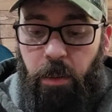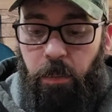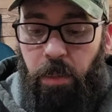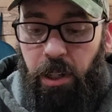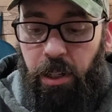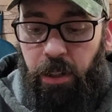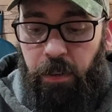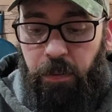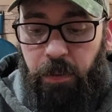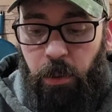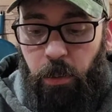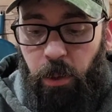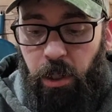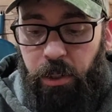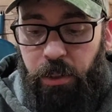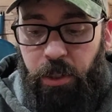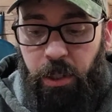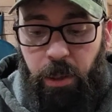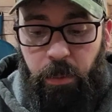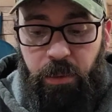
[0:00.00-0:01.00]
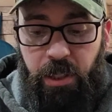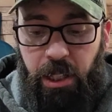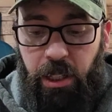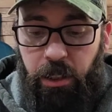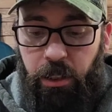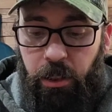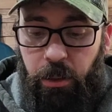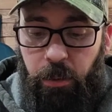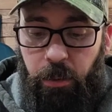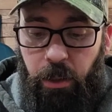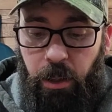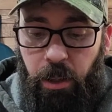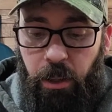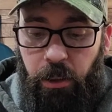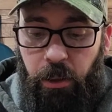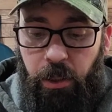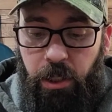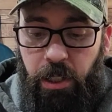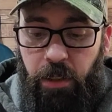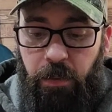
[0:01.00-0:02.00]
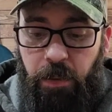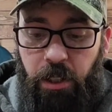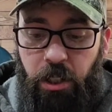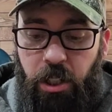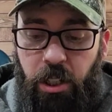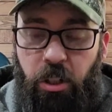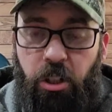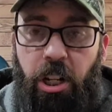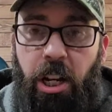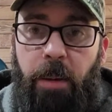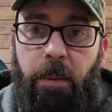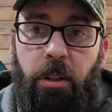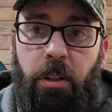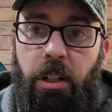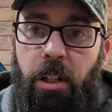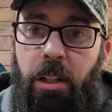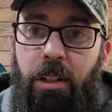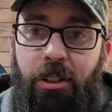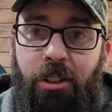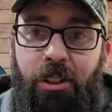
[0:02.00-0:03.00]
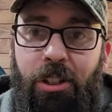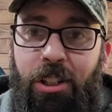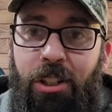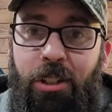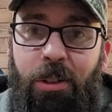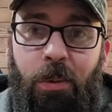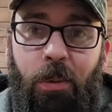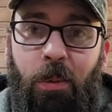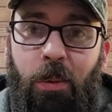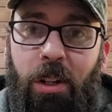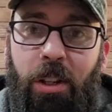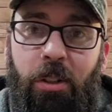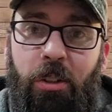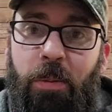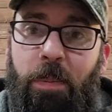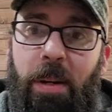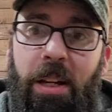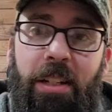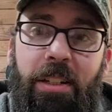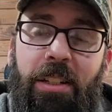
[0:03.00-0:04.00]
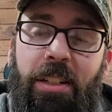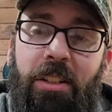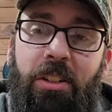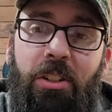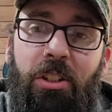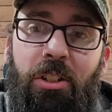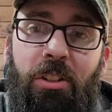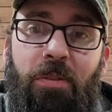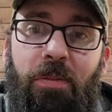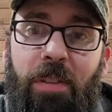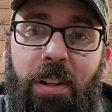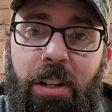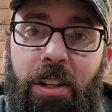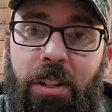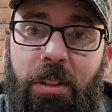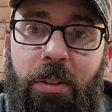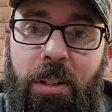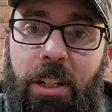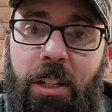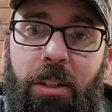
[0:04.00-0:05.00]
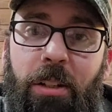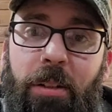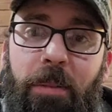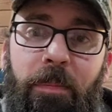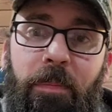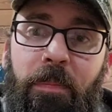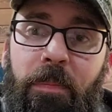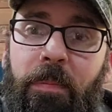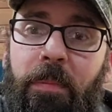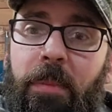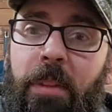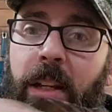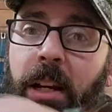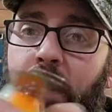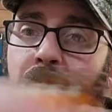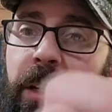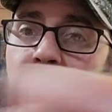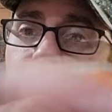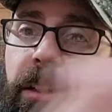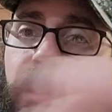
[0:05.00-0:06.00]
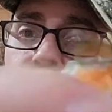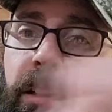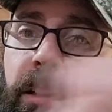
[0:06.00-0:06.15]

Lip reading: But if you want to, I'm telling you, 13 Fishing Jabberjaw is just one of those baits that's just very unique. I mean,